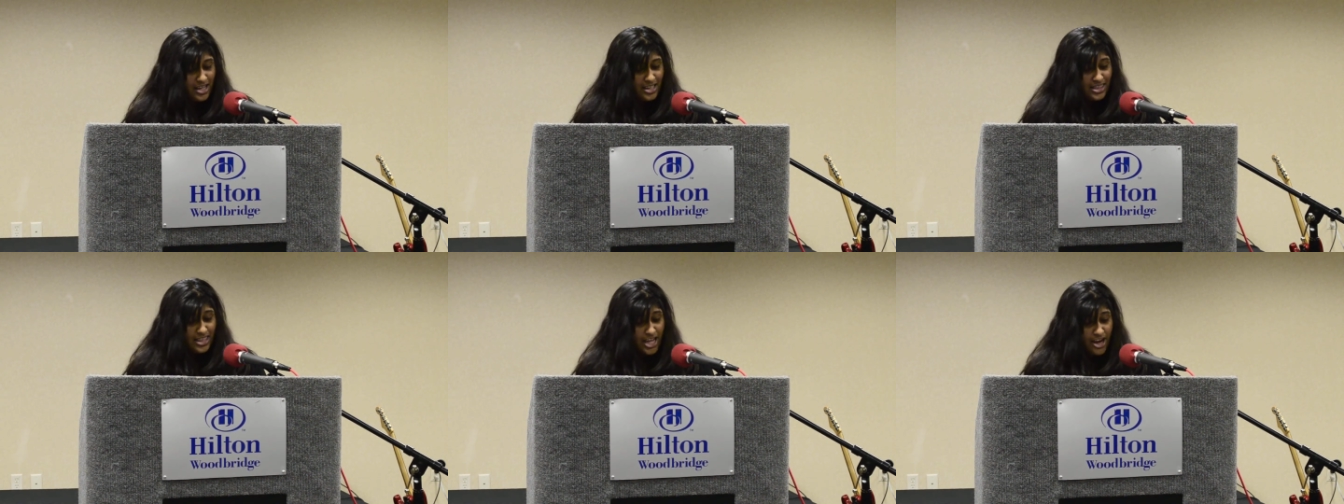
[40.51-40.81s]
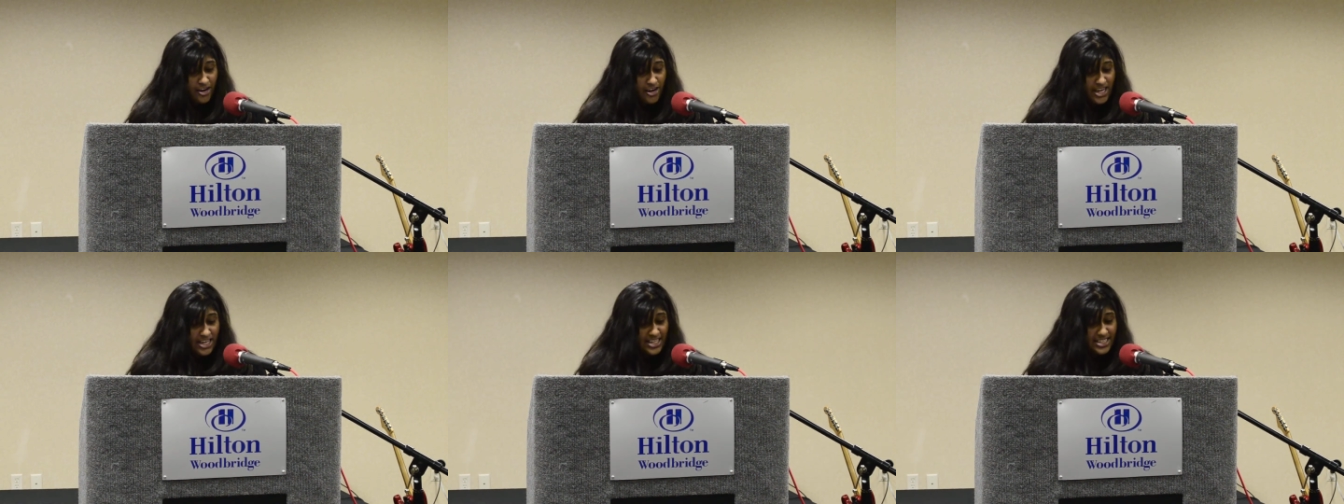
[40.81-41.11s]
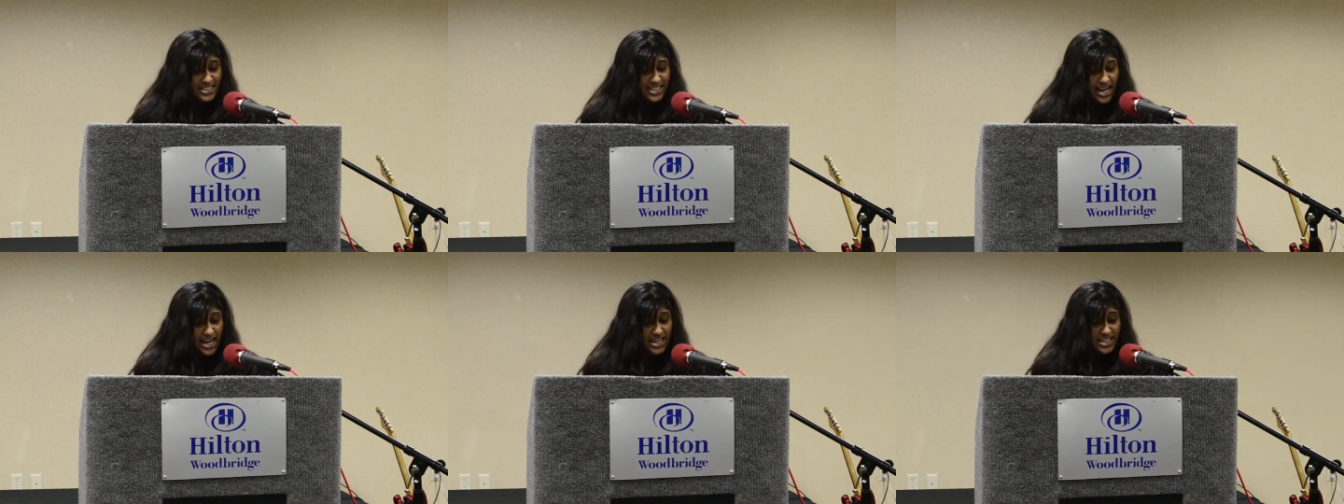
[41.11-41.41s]
There he
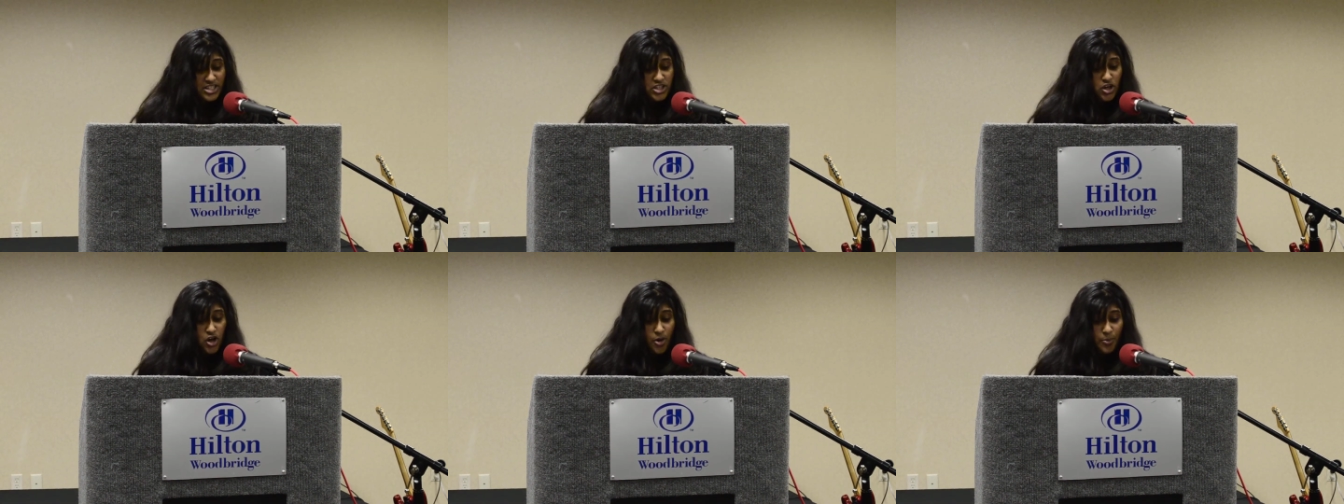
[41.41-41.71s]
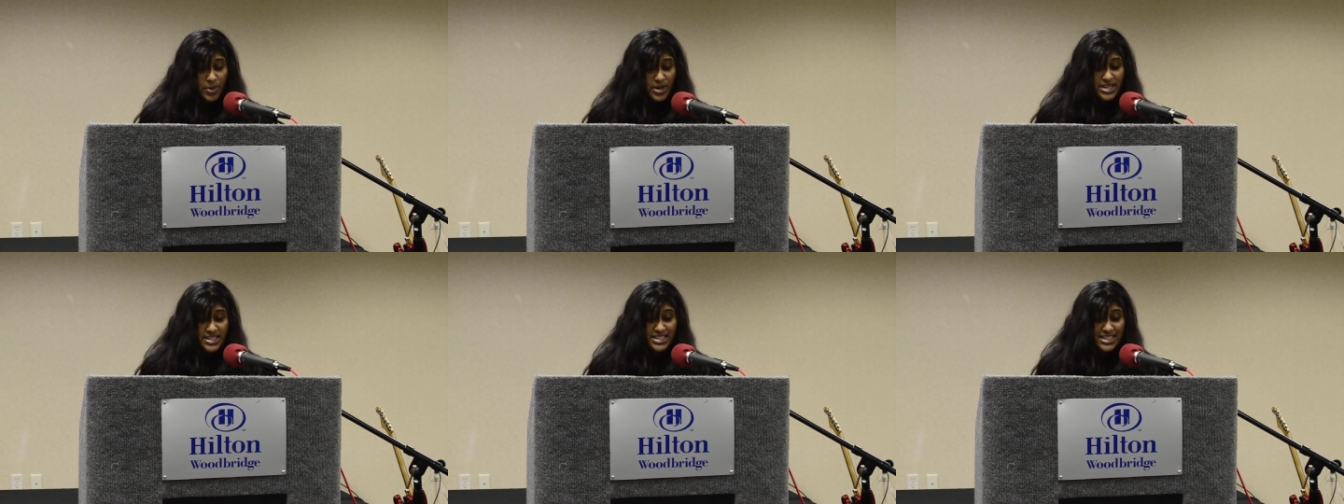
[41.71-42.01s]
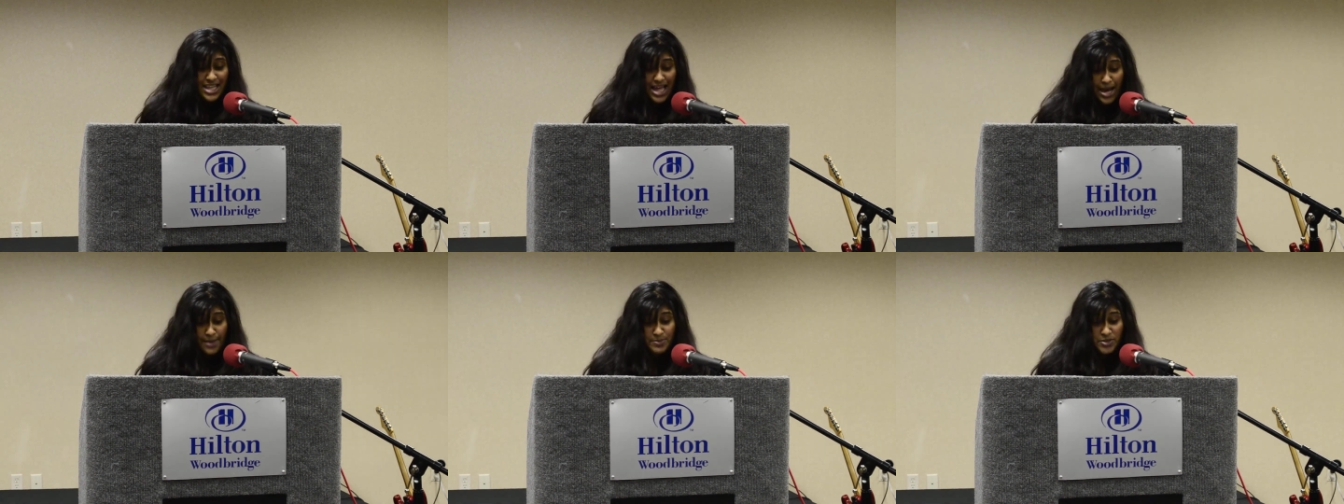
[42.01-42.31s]
decided to open his
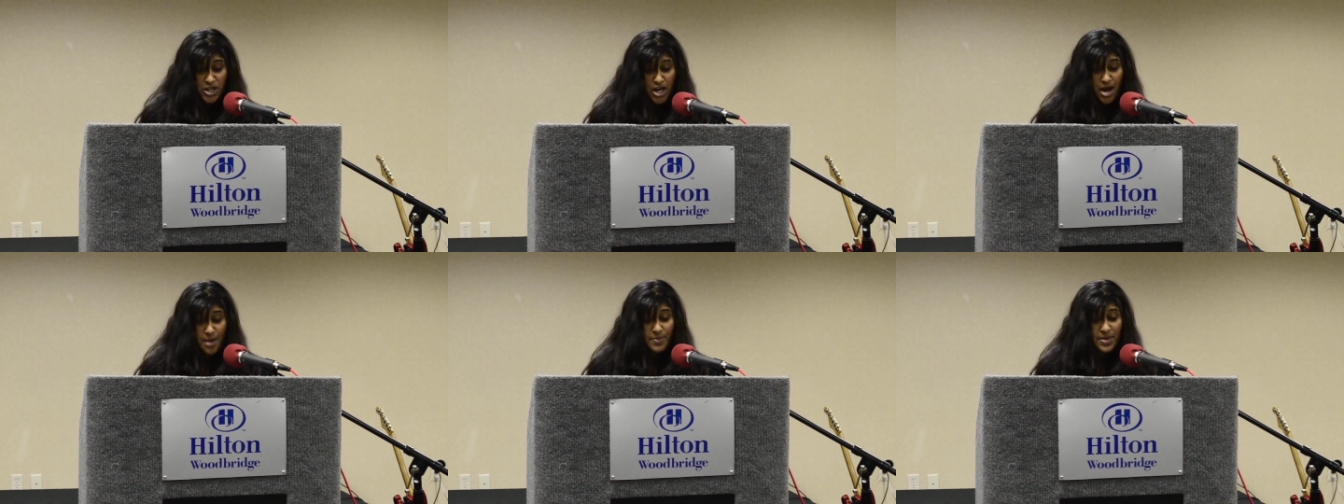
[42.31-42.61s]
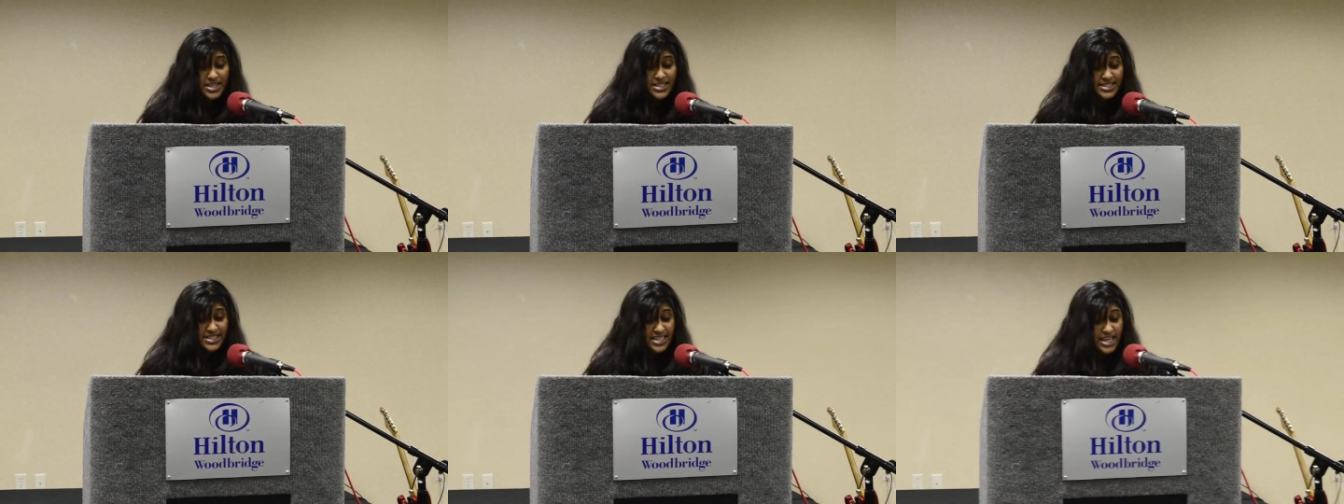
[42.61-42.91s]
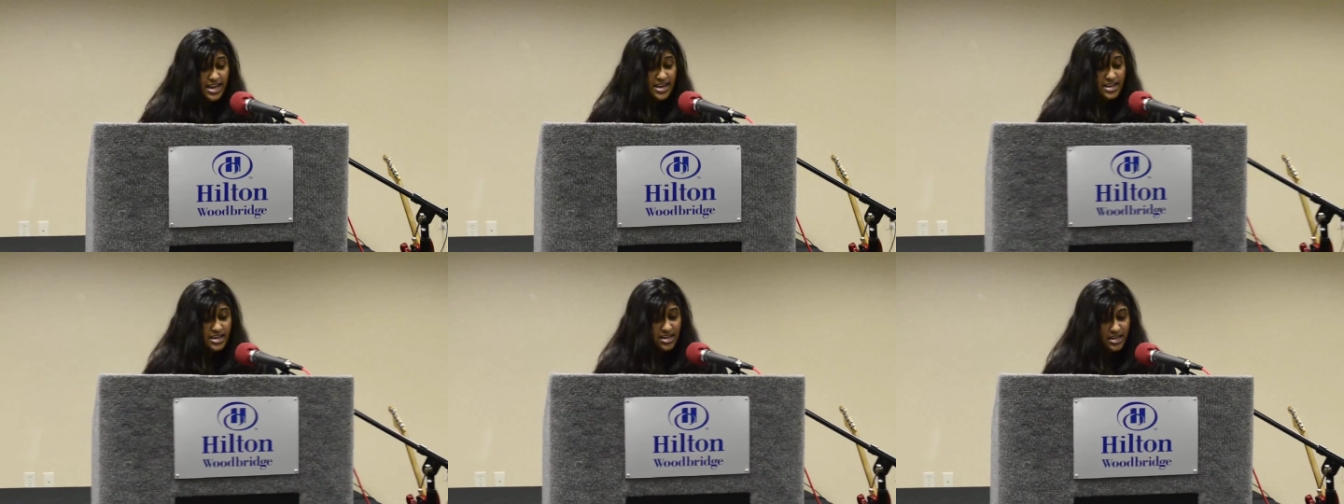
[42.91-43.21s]
laptop and
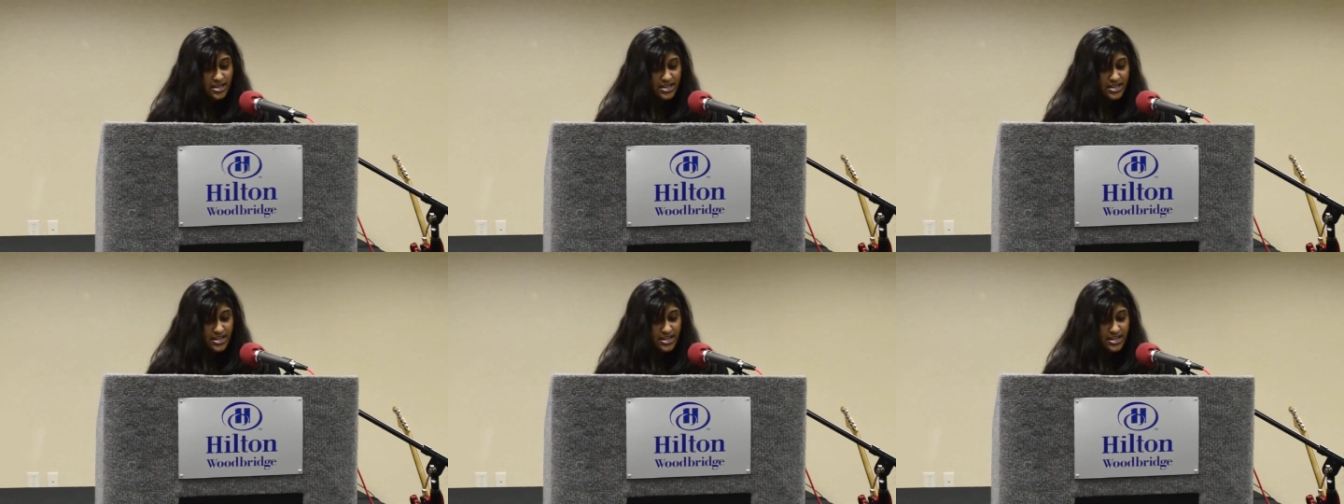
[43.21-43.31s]
send